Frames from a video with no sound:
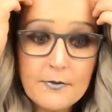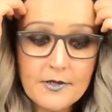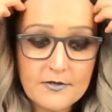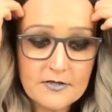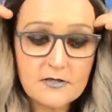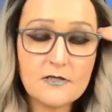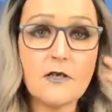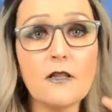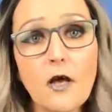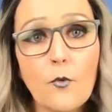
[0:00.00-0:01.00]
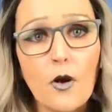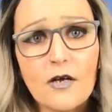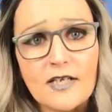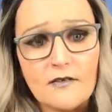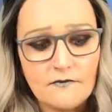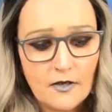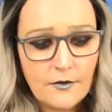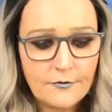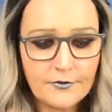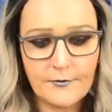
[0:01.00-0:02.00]
because there's not a lot of walking
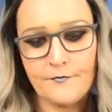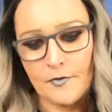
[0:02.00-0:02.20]
involved.